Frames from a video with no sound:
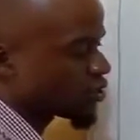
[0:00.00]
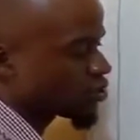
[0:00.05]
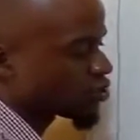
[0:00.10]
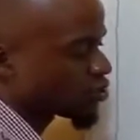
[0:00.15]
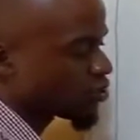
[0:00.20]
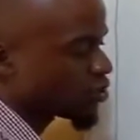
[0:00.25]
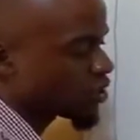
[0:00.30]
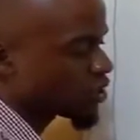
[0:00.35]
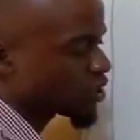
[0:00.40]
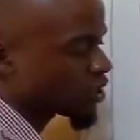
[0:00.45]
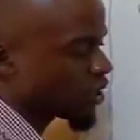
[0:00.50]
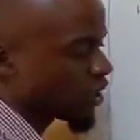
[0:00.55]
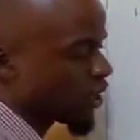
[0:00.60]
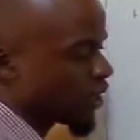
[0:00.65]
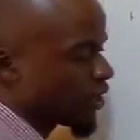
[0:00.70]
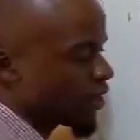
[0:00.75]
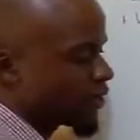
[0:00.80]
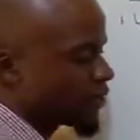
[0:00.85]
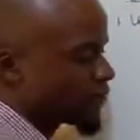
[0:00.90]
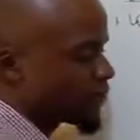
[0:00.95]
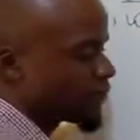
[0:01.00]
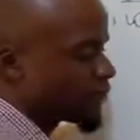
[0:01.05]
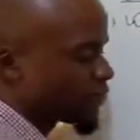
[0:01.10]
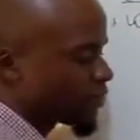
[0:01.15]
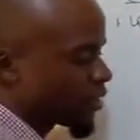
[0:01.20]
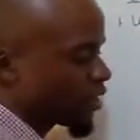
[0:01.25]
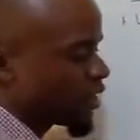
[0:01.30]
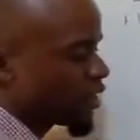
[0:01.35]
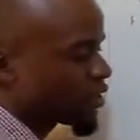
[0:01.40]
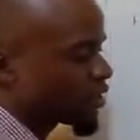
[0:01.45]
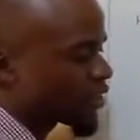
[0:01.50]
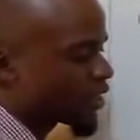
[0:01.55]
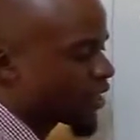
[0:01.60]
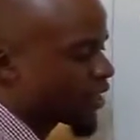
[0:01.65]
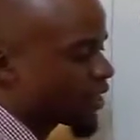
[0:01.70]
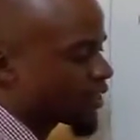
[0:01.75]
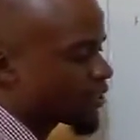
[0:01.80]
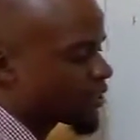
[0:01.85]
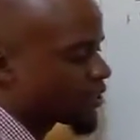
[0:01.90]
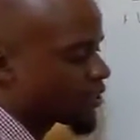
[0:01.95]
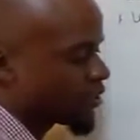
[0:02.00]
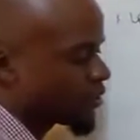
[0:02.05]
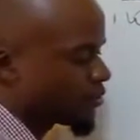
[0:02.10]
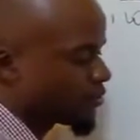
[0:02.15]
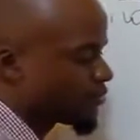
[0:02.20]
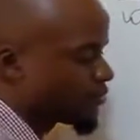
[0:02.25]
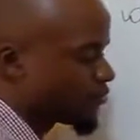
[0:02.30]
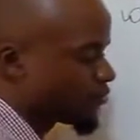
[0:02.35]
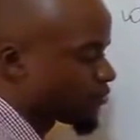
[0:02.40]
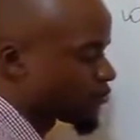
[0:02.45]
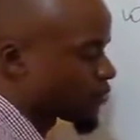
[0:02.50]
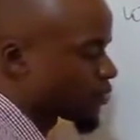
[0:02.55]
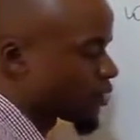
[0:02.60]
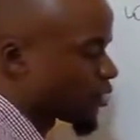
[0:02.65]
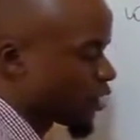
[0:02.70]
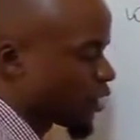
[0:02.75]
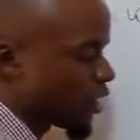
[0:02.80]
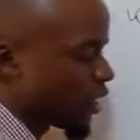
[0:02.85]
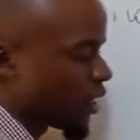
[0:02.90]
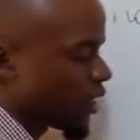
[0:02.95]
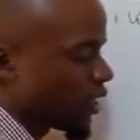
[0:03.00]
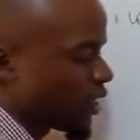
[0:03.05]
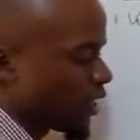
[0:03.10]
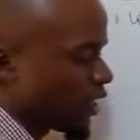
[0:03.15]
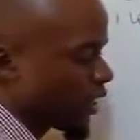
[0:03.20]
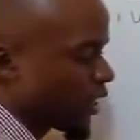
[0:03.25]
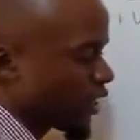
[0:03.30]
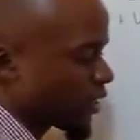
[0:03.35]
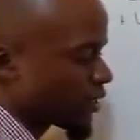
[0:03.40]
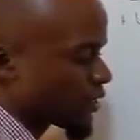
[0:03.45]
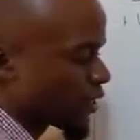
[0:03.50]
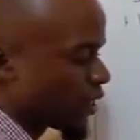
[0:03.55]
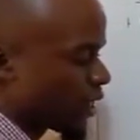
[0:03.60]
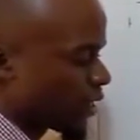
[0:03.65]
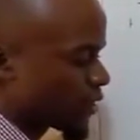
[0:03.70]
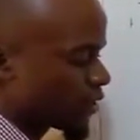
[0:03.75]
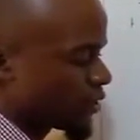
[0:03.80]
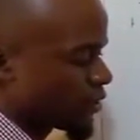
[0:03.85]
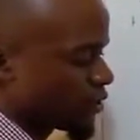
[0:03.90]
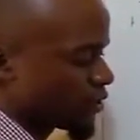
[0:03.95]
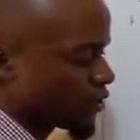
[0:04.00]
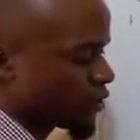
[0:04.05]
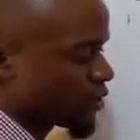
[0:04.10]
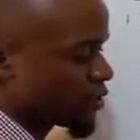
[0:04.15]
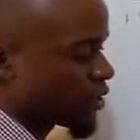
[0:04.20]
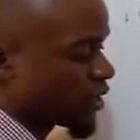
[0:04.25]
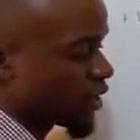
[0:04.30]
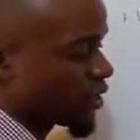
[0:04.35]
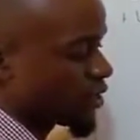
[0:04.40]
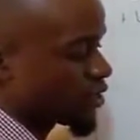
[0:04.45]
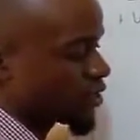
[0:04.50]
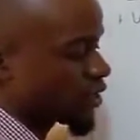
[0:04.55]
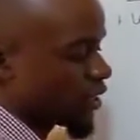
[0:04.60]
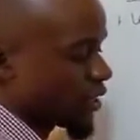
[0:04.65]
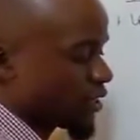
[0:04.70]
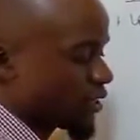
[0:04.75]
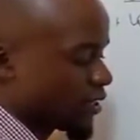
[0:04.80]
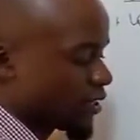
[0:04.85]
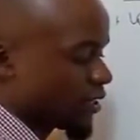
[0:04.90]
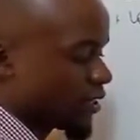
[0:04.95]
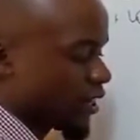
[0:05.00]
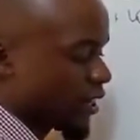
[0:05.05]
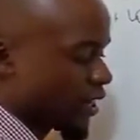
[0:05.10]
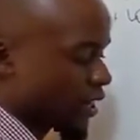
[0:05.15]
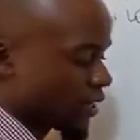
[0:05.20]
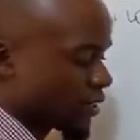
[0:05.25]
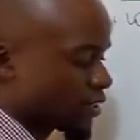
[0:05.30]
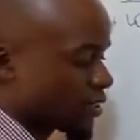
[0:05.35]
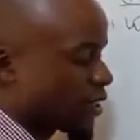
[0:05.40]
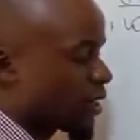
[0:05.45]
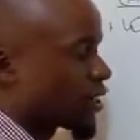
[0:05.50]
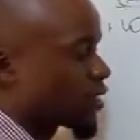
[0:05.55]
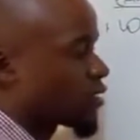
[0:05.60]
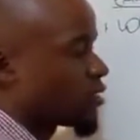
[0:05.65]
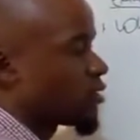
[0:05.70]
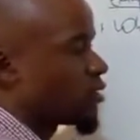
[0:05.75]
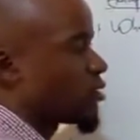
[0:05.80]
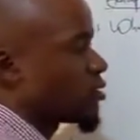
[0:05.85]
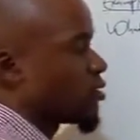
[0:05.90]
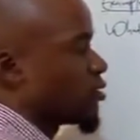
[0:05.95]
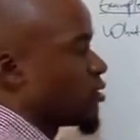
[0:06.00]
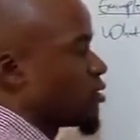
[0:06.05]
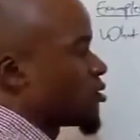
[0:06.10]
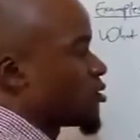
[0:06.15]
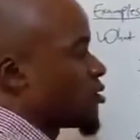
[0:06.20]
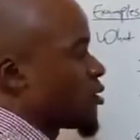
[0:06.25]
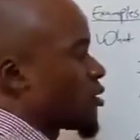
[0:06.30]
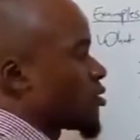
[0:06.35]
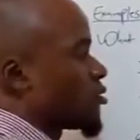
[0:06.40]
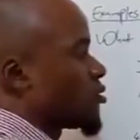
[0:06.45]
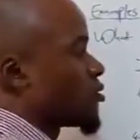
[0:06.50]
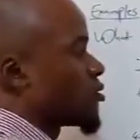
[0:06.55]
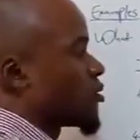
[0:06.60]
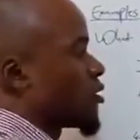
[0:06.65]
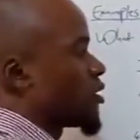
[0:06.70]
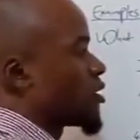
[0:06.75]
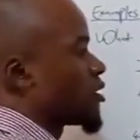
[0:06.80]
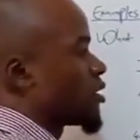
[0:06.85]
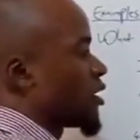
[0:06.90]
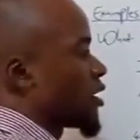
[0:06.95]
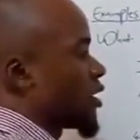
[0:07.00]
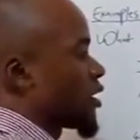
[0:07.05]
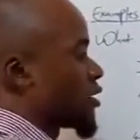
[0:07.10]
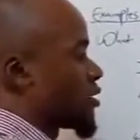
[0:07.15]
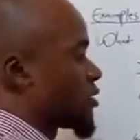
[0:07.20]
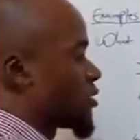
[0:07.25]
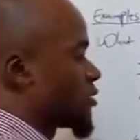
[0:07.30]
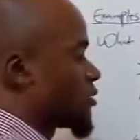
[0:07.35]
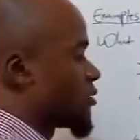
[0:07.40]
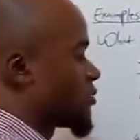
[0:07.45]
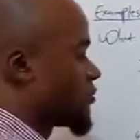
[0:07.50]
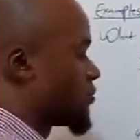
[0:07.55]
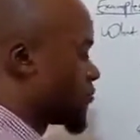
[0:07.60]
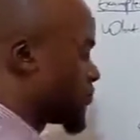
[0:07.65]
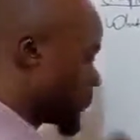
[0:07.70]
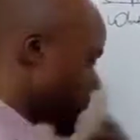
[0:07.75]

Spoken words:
So this line is cutting the x-axis. This line is cutting the x-axis. So you're going to write x.